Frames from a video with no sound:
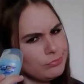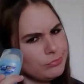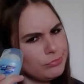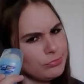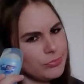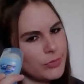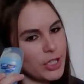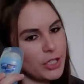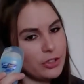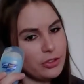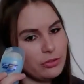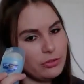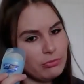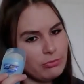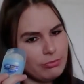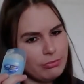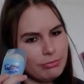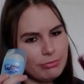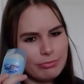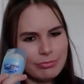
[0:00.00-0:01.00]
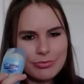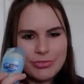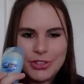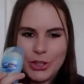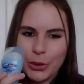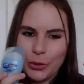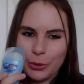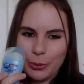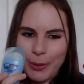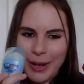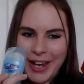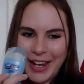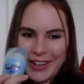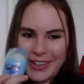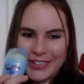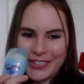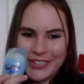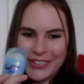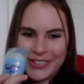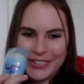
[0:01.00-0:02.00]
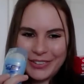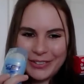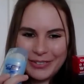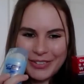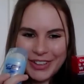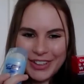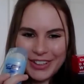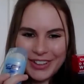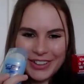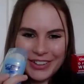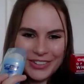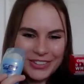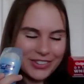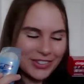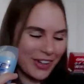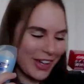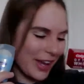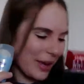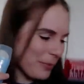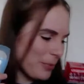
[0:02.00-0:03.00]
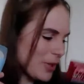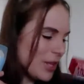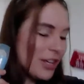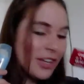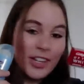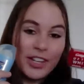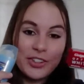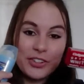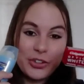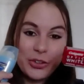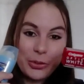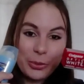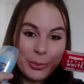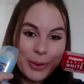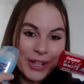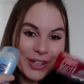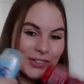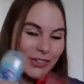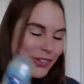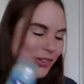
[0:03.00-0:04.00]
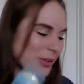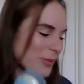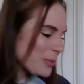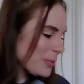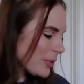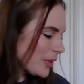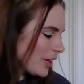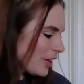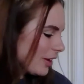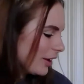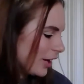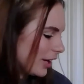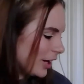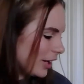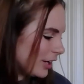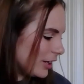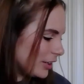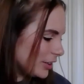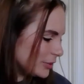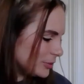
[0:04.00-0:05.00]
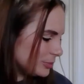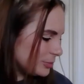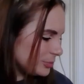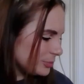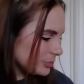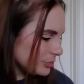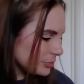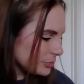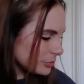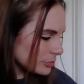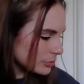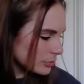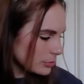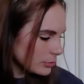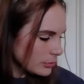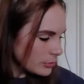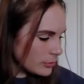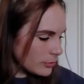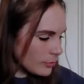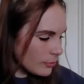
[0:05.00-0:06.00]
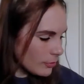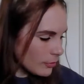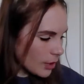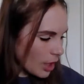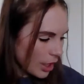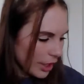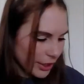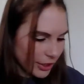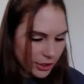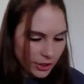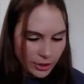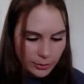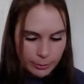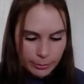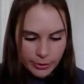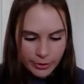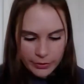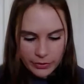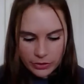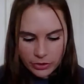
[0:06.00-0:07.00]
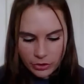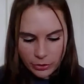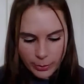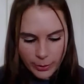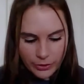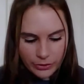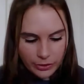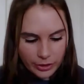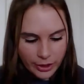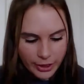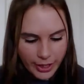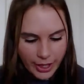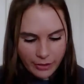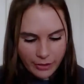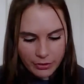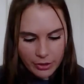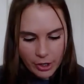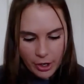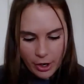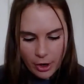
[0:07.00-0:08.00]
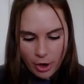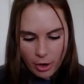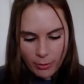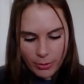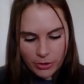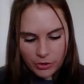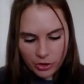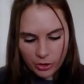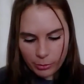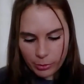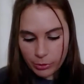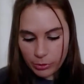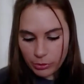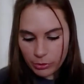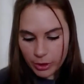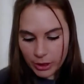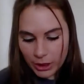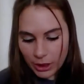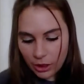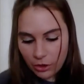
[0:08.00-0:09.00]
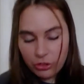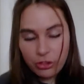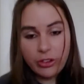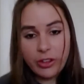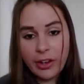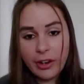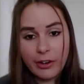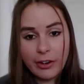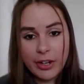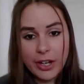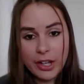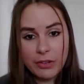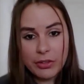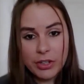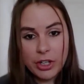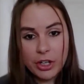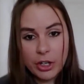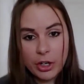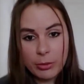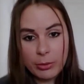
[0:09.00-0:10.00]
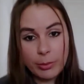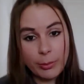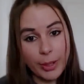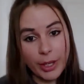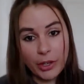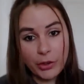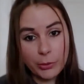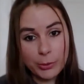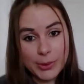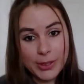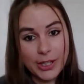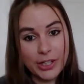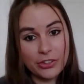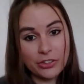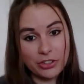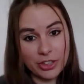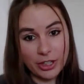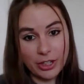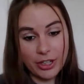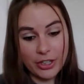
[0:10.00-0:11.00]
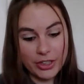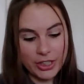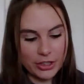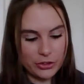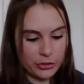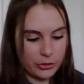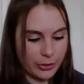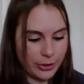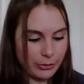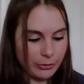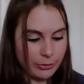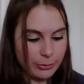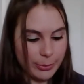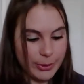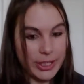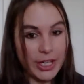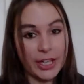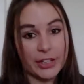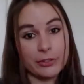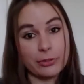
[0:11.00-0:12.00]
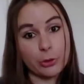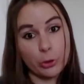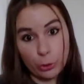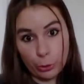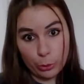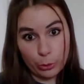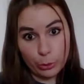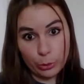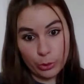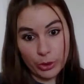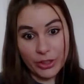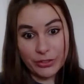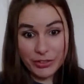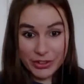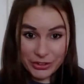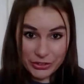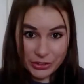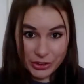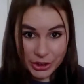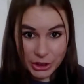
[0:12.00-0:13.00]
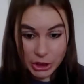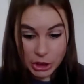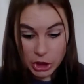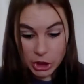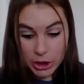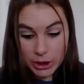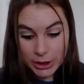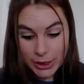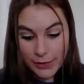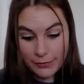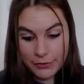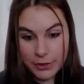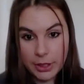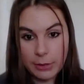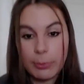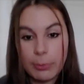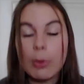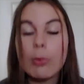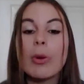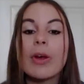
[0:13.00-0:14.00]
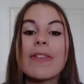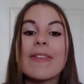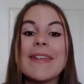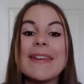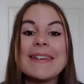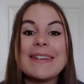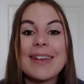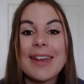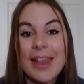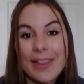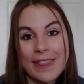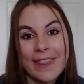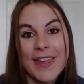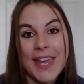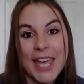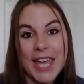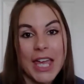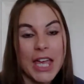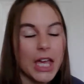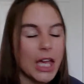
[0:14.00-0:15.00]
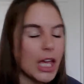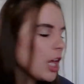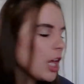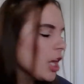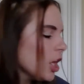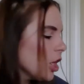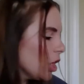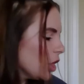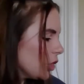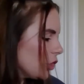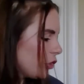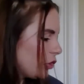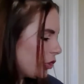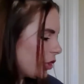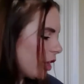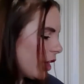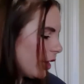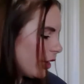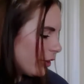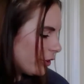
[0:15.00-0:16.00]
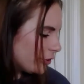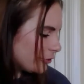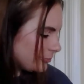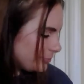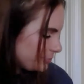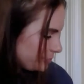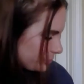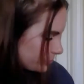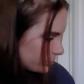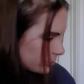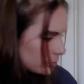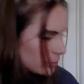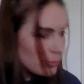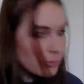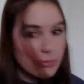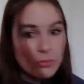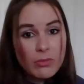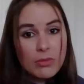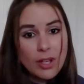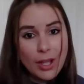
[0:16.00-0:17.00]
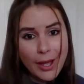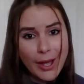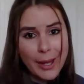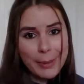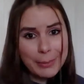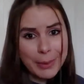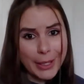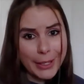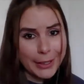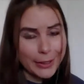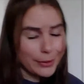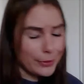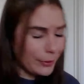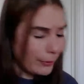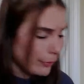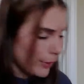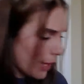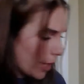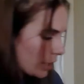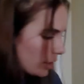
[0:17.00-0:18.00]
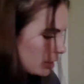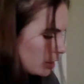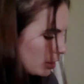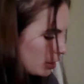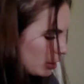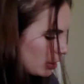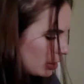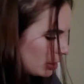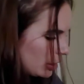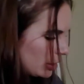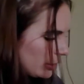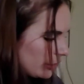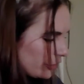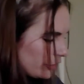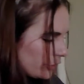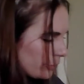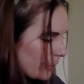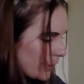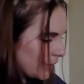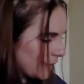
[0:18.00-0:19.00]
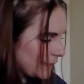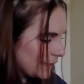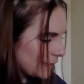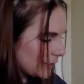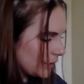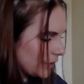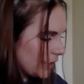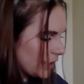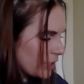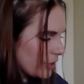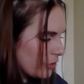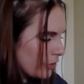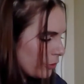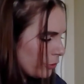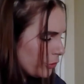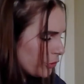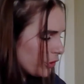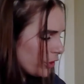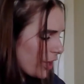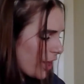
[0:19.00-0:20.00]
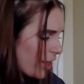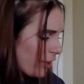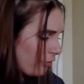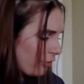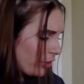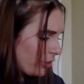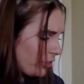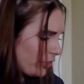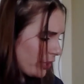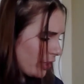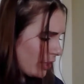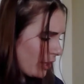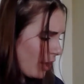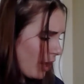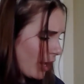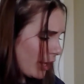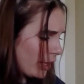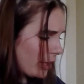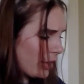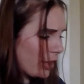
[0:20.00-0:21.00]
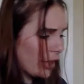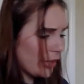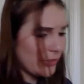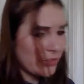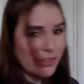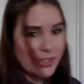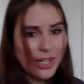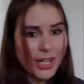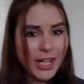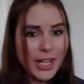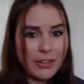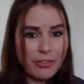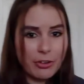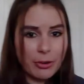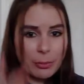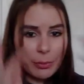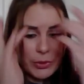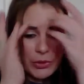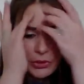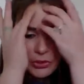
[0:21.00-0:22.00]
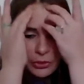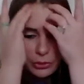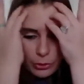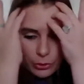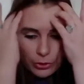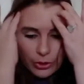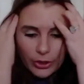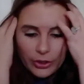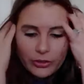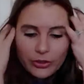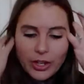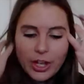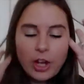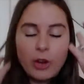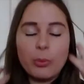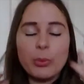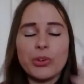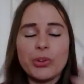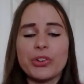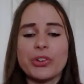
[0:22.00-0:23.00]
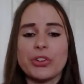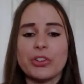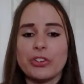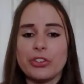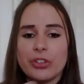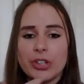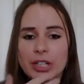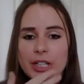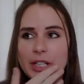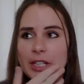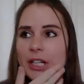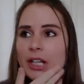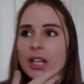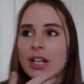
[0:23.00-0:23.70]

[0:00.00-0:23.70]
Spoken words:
And toothpaste. Oh my gosh. Okay. And toothpaste. I could bring the toothpaste I already have here at home and the shampoo and conditioner that I already have here at home, but my husband and I share it, so it would be kind of cruel if I took it all and left him with nothing. So I'm not going to do that. So basically, those are everything I got today from the store to help with surgery.